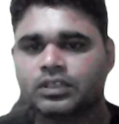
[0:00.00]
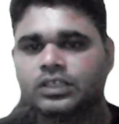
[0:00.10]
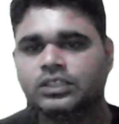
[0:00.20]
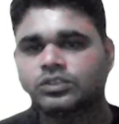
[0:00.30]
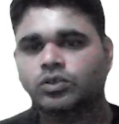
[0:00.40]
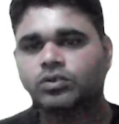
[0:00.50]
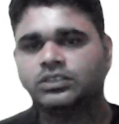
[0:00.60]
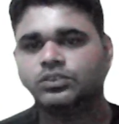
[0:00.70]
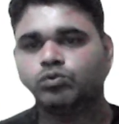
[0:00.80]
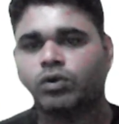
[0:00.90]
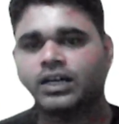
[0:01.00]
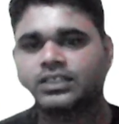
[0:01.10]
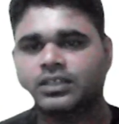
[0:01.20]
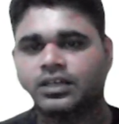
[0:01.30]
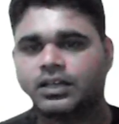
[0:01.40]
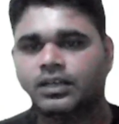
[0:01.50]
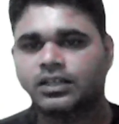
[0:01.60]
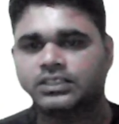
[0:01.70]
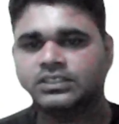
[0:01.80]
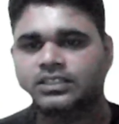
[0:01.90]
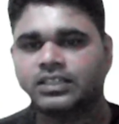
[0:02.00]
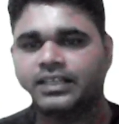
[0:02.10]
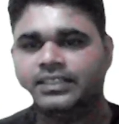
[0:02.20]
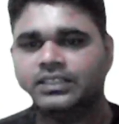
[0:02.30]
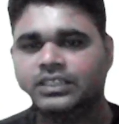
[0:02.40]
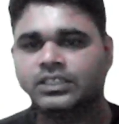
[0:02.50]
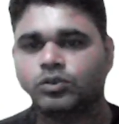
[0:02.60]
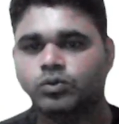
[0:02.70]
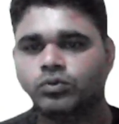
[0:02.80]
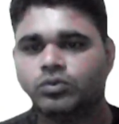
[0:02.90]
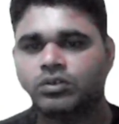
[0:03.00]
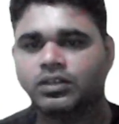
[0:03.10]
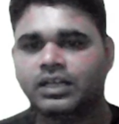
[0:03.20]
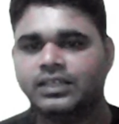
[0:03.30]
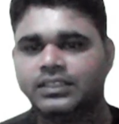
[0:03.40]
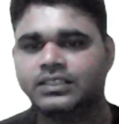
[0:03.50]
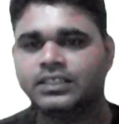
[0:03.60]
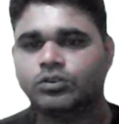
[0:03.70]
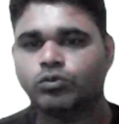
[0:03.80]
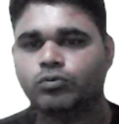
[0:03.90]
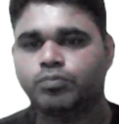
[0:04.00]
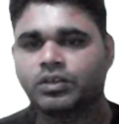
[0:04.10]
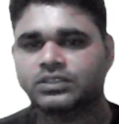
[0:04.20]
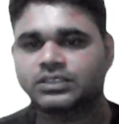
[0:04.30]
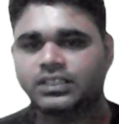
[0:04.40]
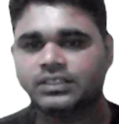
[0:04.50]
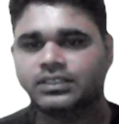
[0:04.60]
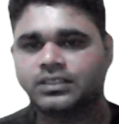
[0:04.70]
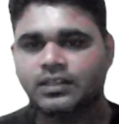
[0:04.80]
So, this water is 92%,